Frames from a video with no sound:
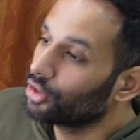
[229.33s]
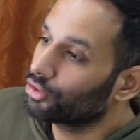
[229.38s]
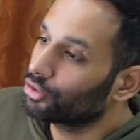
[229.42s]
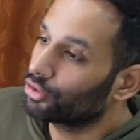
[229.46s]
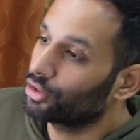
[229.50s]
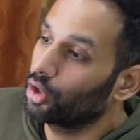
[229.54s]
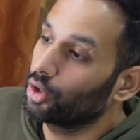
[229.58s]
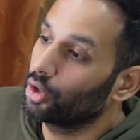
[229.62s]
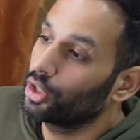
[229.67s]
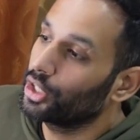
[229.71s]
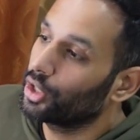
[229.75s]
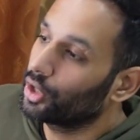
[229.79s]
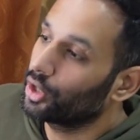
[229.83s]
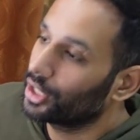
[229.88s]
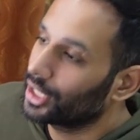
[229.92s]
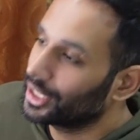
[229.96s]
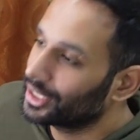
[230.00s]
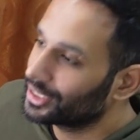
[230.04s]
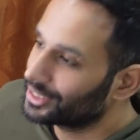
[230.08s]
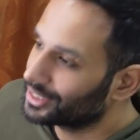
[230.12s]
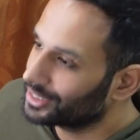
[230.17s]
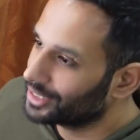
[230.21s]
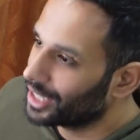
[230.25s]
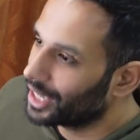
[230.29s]
slowly you're going to
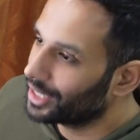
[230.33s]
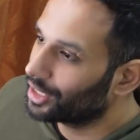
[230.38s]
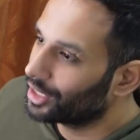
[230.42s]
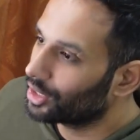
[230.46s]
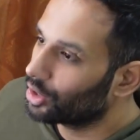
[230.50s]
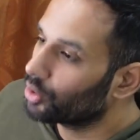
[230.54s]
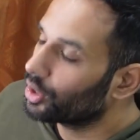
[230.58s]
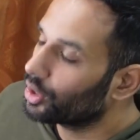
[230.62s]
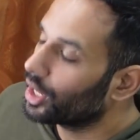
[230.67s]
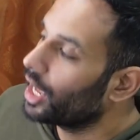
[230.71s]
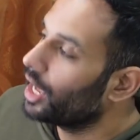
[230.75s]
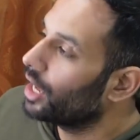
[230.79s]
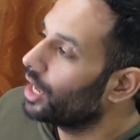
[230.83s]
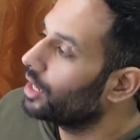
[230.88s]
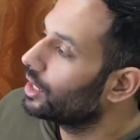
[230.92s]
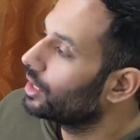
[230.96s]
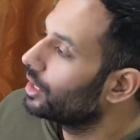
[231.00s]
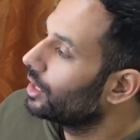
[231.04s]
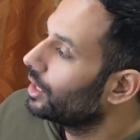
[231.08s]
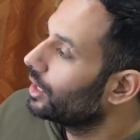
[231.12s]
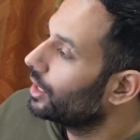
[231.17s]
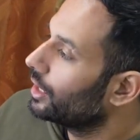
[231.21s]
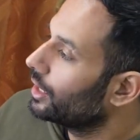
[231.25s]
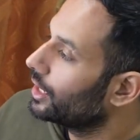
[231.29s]
understand that,
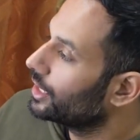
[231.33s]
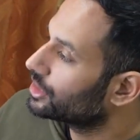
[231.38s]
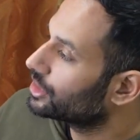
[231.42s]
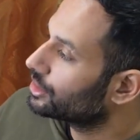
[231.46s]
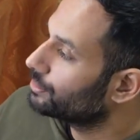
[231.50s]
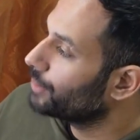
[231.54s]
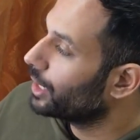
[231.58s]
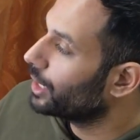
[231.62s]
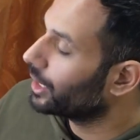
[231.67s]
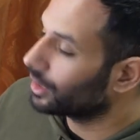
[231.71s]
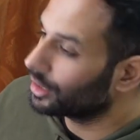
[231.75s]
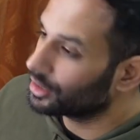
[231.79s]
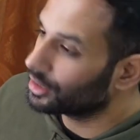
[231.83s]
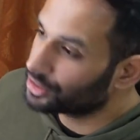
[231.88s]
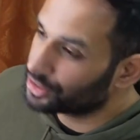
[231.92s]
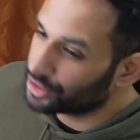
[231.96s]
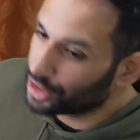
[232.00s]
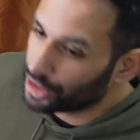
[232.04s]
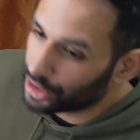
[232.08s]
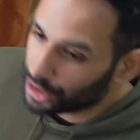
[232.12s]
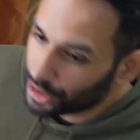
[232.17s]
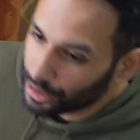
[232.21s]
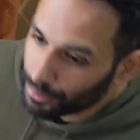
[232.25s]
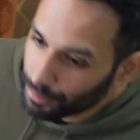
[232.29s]
okay, it's making
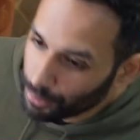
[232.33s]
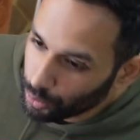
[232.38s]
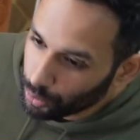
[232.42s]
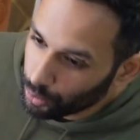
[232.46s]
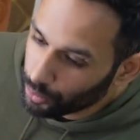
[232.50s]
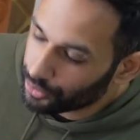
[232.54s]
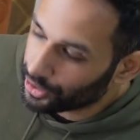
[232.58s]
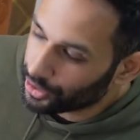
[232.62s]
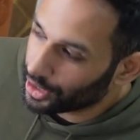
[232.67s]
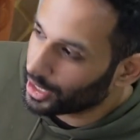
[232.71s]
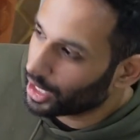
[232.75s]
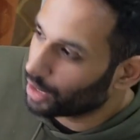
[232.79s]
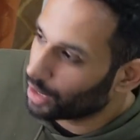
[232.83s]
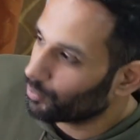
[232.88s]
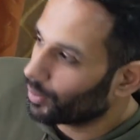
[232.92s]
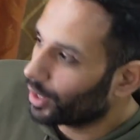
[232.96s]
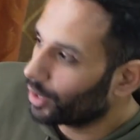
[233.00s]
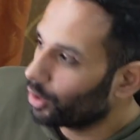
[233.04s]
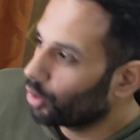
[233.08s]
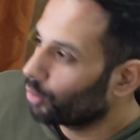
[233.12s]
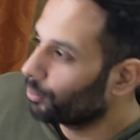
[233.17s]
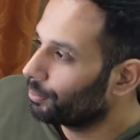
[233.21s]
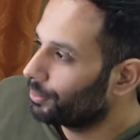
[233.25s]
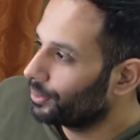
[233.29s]
certain moves at
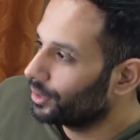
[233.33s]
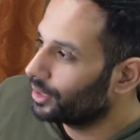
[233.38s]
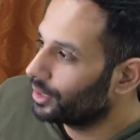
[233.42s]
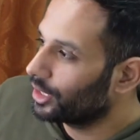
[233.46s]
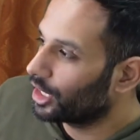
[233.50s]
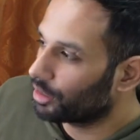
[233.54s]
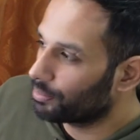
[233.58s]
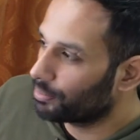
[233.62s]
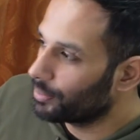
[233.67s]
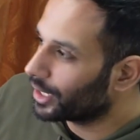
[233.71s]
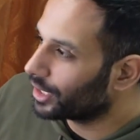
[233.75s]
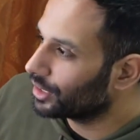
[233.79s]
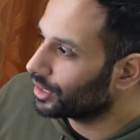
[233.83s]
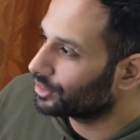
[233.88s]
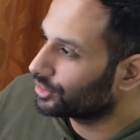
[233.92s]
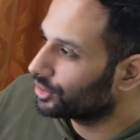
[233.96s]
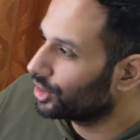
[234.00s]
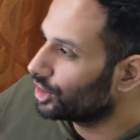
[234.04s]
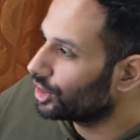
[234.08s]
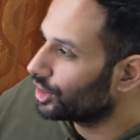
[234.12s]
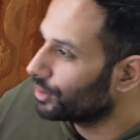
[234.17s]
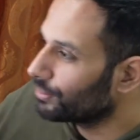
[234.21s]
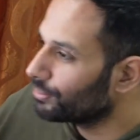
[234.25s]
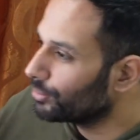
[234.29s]
NY Open, it's making
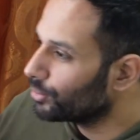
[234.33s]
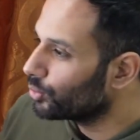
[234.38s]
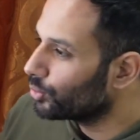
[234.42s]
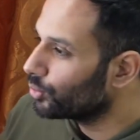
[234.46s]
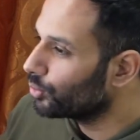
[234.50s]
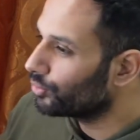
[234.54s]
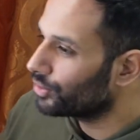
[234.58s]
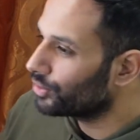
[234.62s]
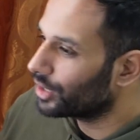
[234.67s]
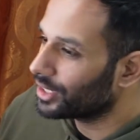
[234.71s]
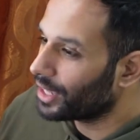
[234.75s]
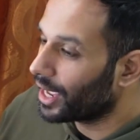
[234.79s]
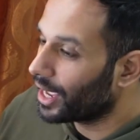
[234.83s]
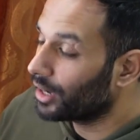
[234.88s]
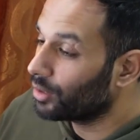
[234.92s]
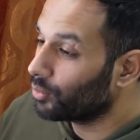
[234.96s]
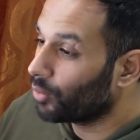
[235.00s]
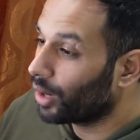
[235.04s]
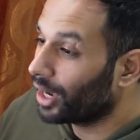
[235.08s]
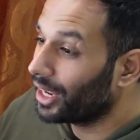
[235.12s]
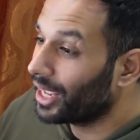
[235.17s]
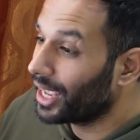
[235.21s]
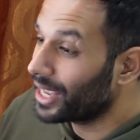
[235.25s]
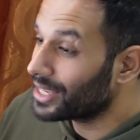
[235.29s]
certain moves at
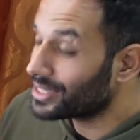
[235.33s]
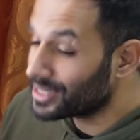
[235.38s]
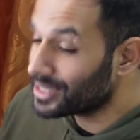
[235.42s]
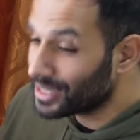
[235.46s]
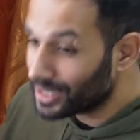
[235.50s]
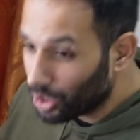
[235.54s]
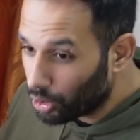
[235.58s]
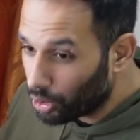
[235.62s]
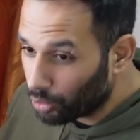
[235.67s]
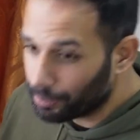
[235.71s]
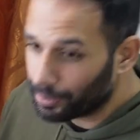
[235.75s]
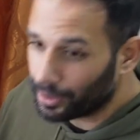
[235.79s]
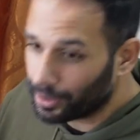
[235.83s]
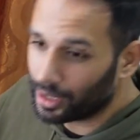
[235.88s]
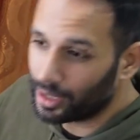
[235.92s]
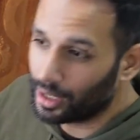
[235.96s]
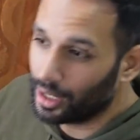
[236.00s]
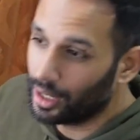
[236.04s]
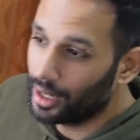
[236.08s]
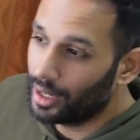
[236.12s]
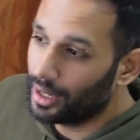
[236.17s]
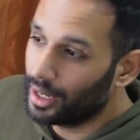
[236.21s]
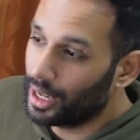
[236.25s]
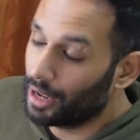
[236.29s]
NYSE Open.
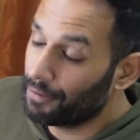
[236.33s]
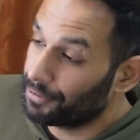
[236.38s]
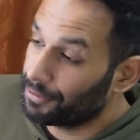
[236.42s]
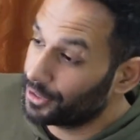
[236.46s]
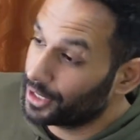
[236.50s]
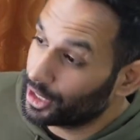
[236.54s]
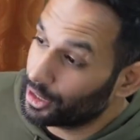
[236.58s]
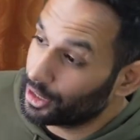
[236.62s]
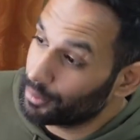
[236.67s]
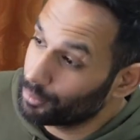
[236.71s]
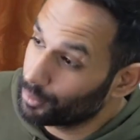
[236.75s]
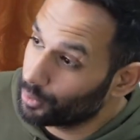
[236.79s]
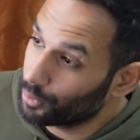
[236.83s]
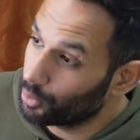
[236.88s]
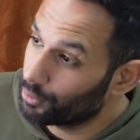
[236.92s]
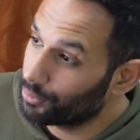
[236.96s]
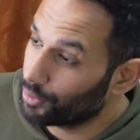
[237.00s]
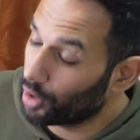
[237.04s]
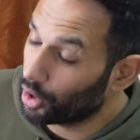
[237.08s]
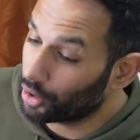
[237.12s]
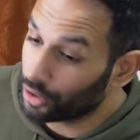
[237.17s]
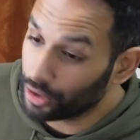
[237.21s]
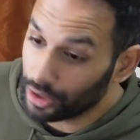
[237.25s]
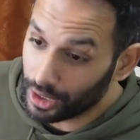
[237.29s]
If it didn't move
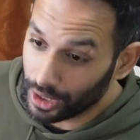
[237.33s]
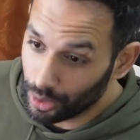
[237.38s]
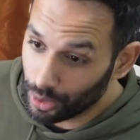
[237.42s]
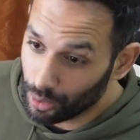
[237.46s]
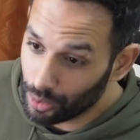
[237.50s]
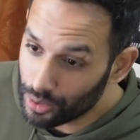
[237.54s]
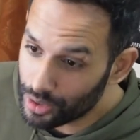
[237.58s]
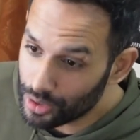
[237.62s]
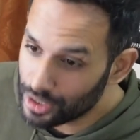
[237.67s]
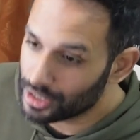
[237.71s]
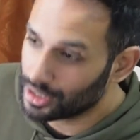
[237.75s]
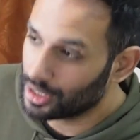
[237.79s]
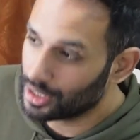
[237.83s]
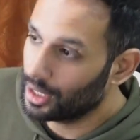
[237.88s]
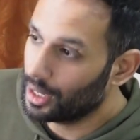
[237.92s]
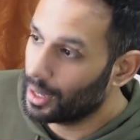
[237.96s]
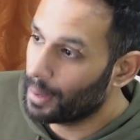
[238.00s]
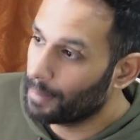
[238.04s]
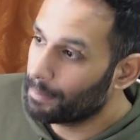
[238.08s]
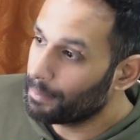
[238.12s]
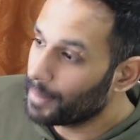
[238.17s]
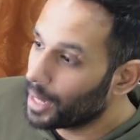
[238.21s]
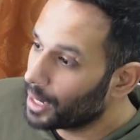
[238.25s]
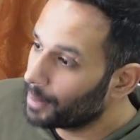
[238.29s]
on news,
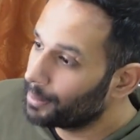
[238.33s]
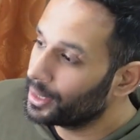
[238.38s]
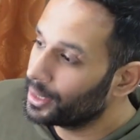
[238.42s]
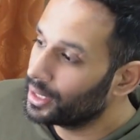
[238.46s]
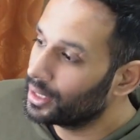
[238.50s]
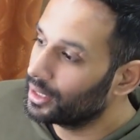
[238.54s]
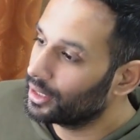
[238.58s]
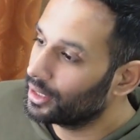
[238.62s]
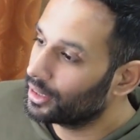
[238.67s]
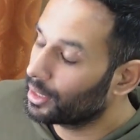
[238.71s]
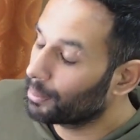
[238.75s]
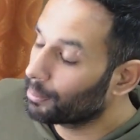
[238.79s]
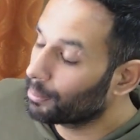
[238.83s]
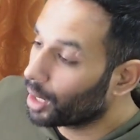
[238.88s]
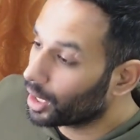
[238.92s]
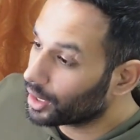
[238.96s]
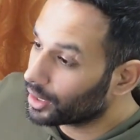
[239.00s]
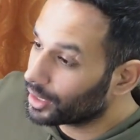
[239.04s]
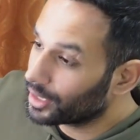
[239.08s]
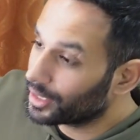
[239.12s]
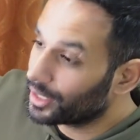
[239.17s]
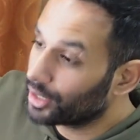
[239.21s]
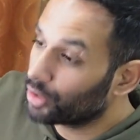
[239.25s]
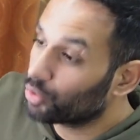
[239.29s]
maybe the
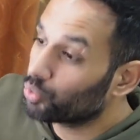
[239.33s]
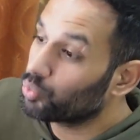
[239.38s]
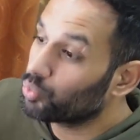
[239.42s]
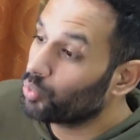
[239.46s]
market is